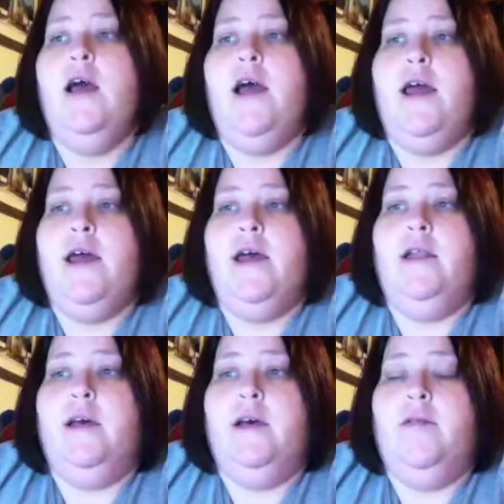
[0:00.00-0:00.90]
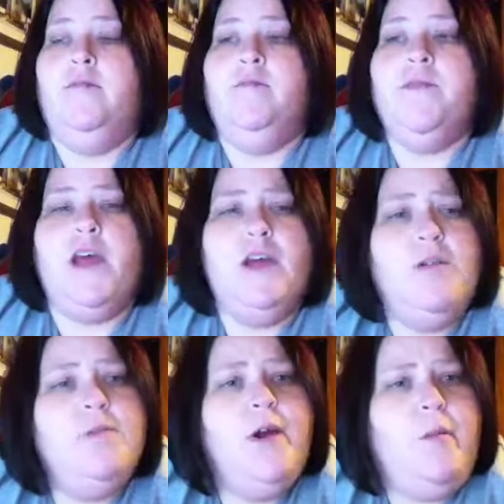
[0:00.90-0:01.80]
And I
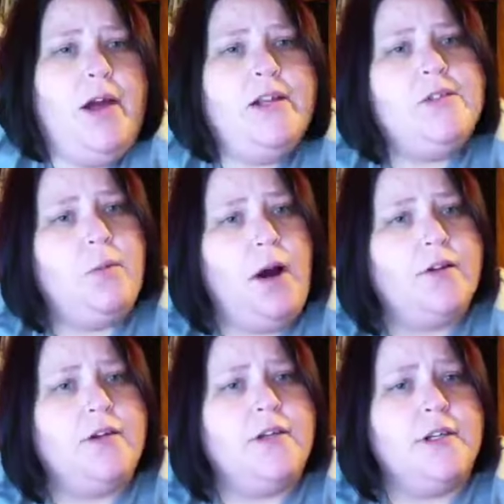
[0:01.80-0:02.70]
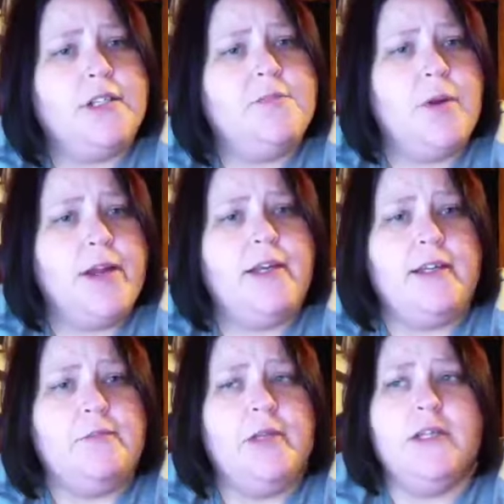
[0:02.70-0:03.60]
hope nobody's water is
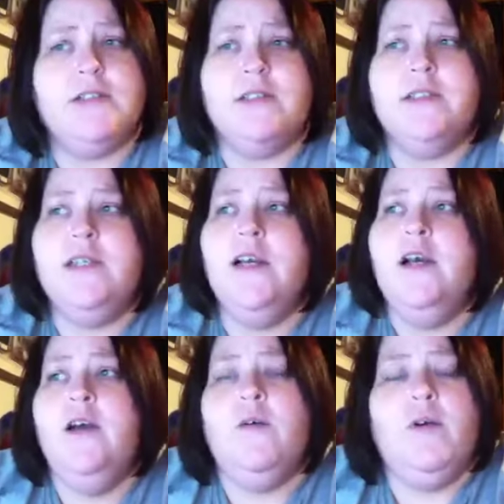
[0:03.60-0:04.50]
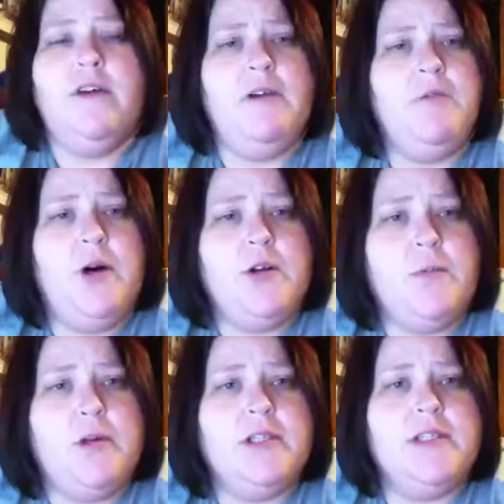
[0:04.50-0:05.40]
breaking, because we've had water
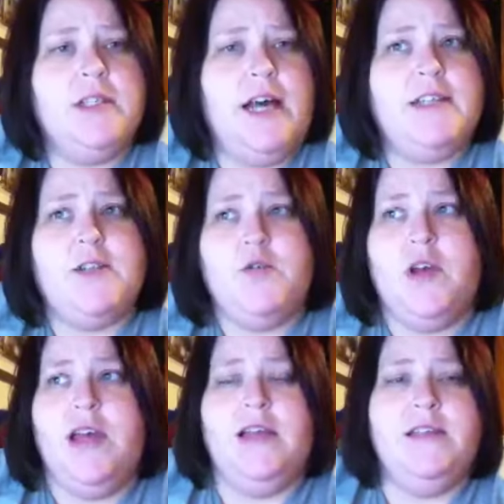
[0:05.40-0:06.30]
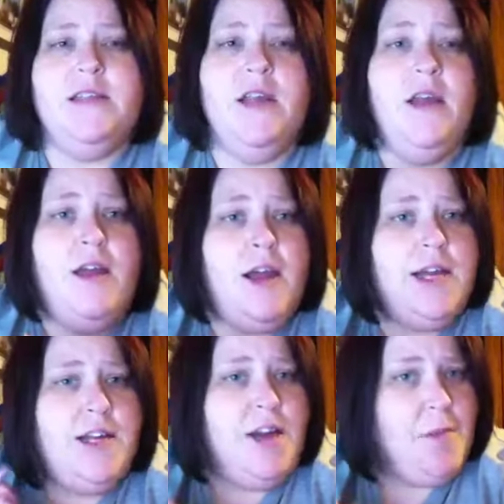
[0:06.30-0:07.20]
breaks the last 2 days. I
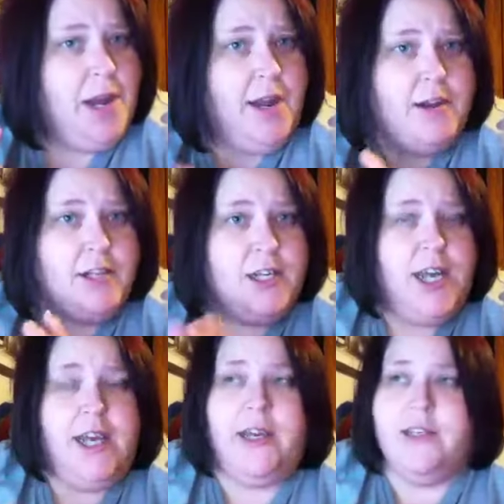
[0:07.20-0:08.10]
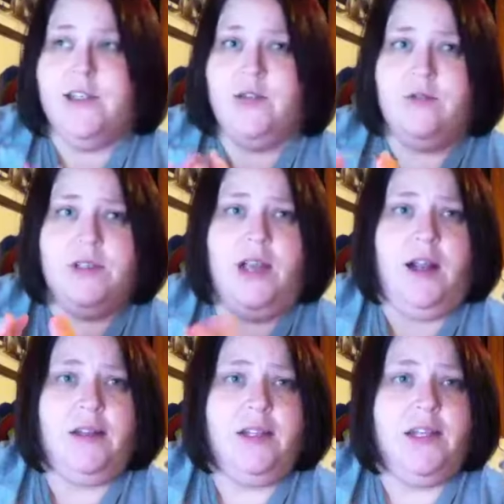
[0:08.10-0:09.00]
dyed my hair today, and as soon as I
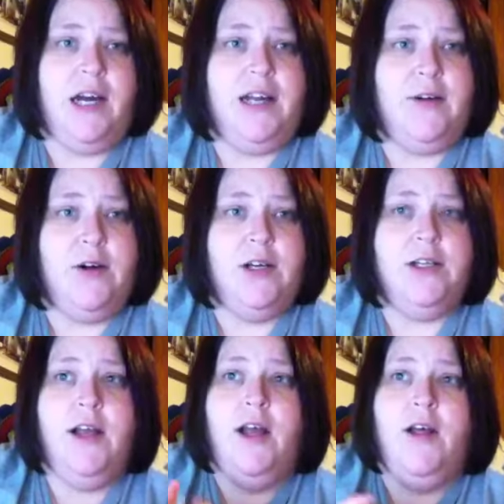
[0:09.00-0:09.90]
got the dye on,